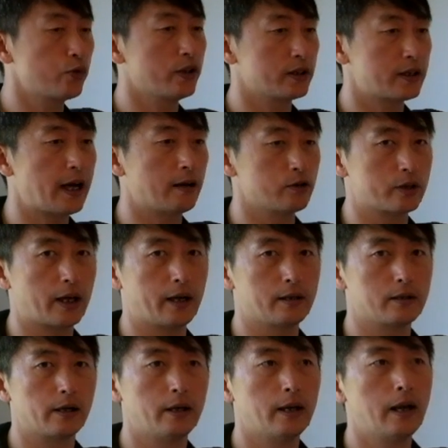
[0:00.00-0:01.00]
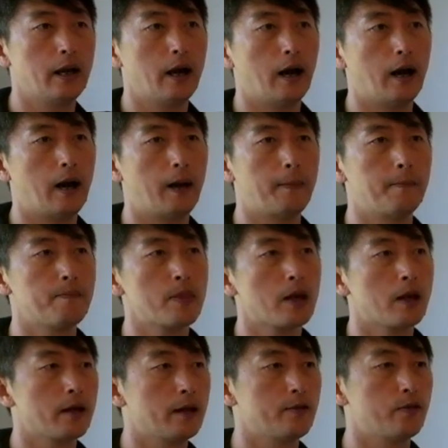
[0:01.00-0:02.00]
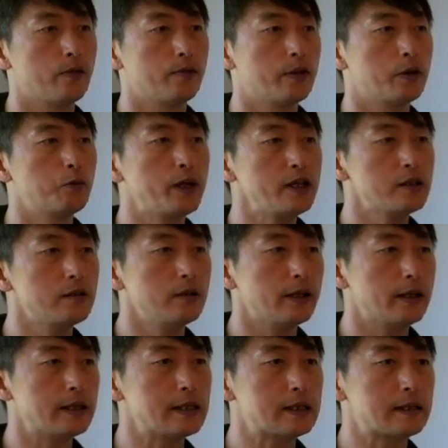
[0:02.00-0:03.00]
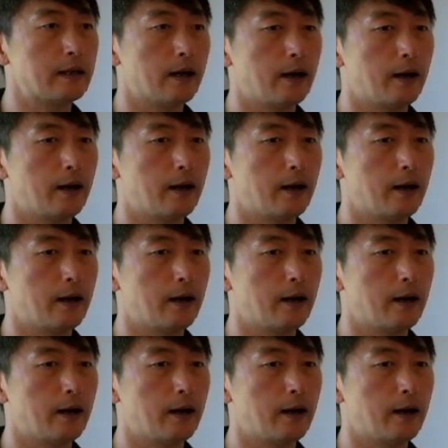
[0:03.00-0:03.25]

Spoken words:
the downside. The reason is